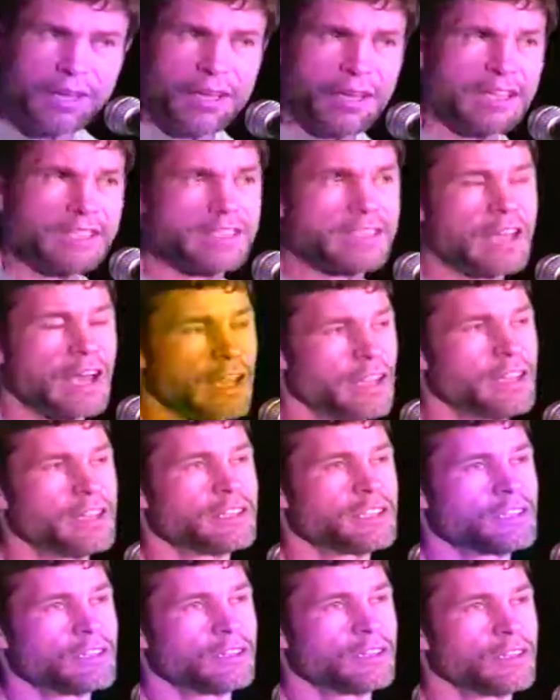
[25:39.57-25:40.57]
It's not
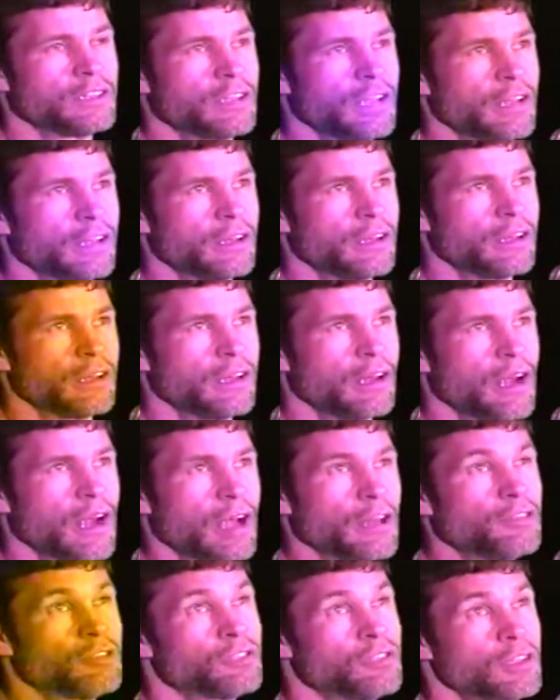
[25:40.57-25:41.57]
necessarily like
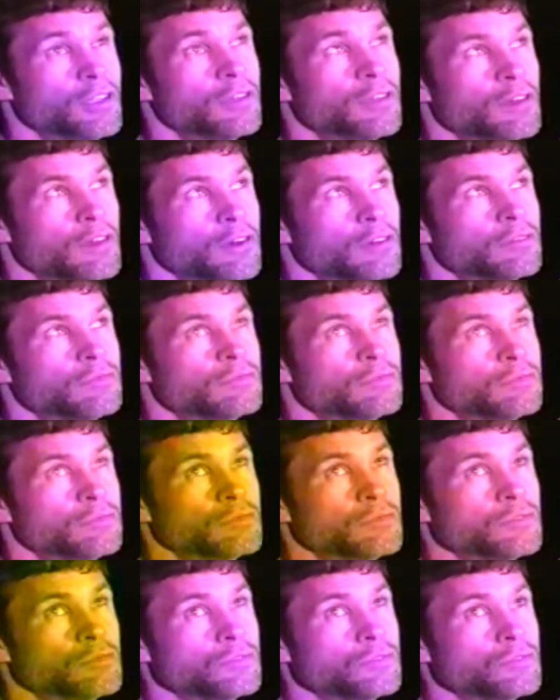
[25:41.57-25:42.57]
I think of
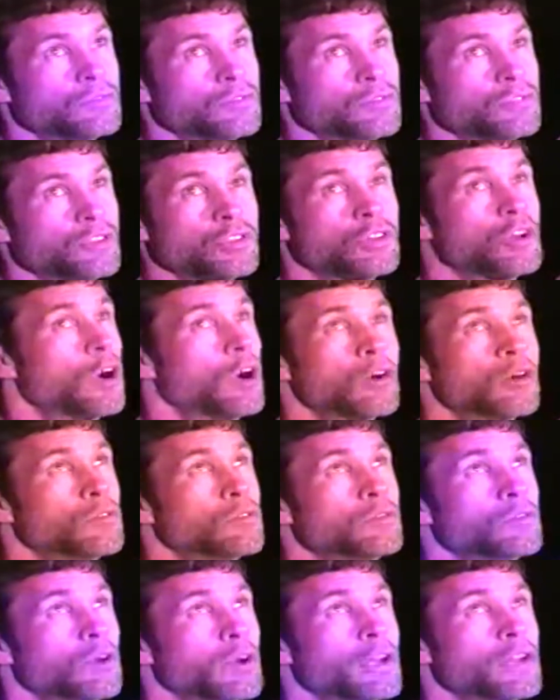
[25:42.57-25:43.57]
Chicago
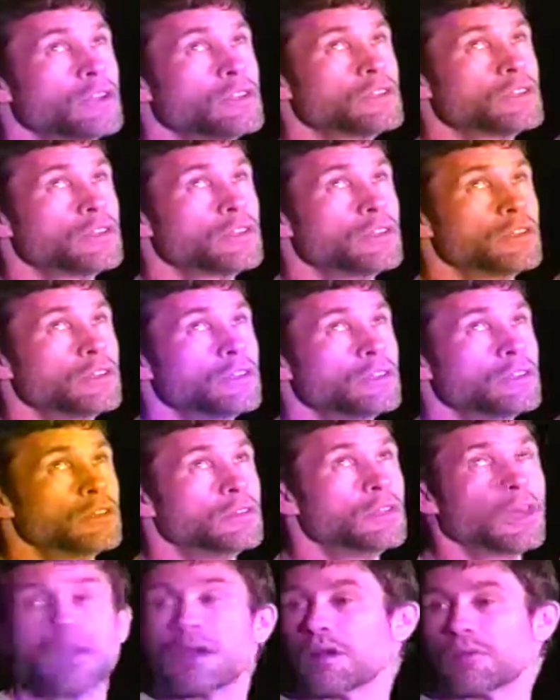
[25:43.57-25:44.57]
Grays and
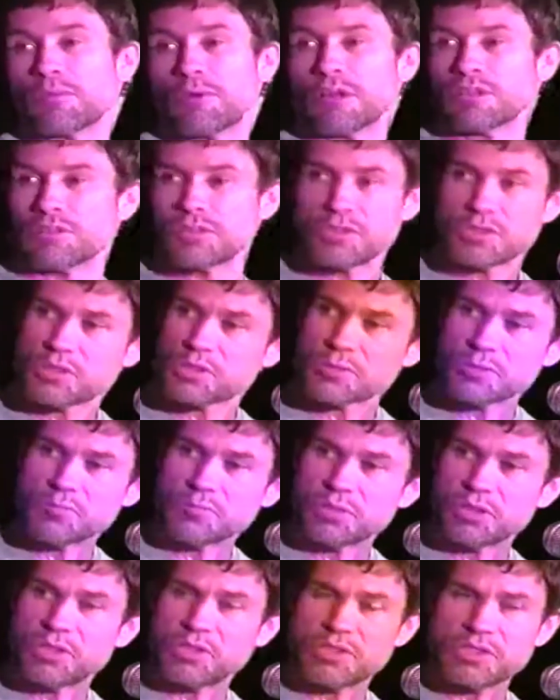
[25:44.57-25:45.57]
then I write this
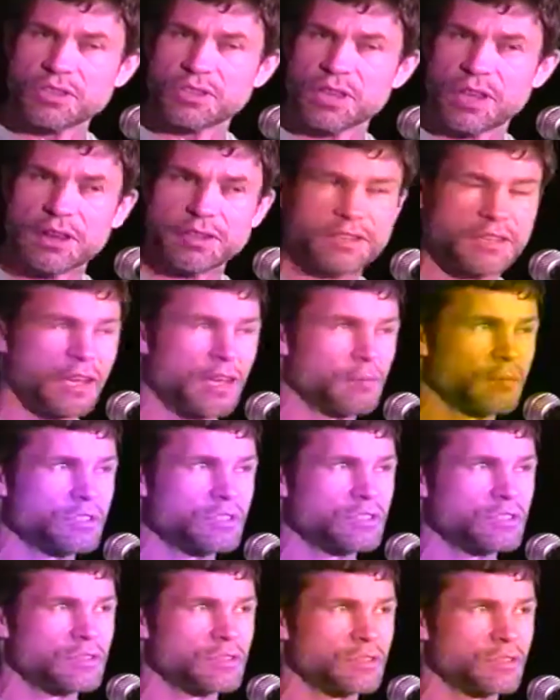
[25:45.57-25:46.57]
piece. A lot of time
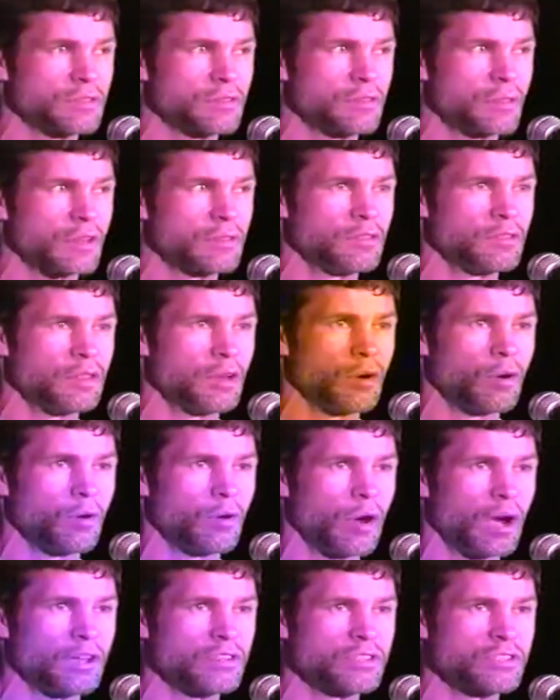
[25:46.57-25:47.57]

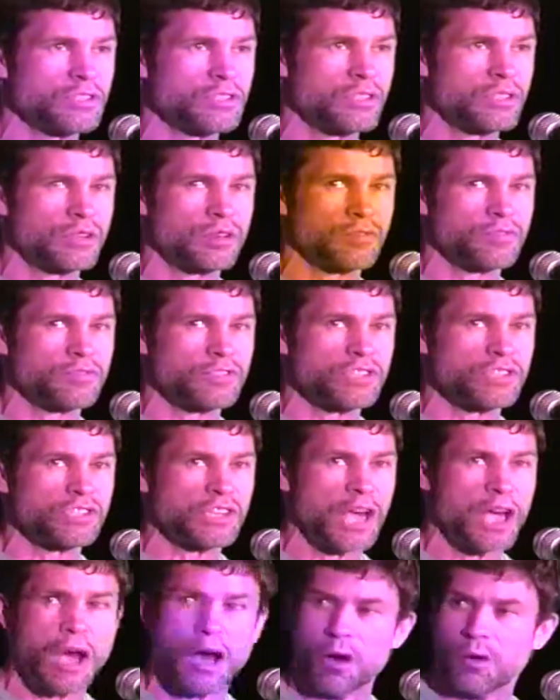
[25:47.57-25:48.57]
I just think of
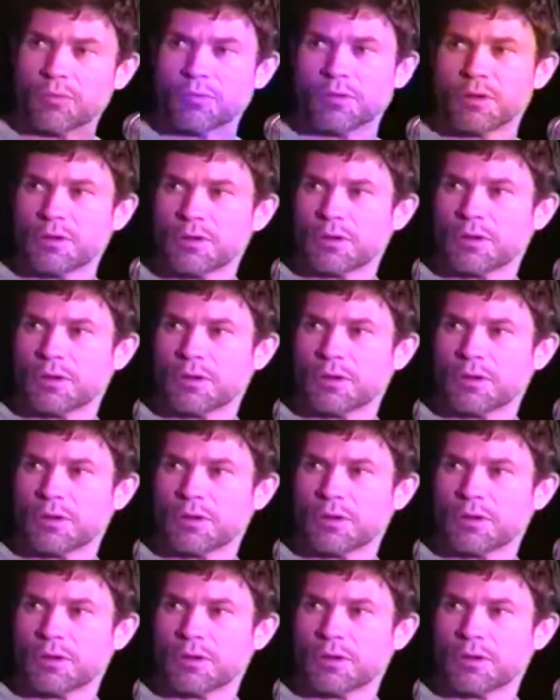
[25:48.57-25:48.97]
sound,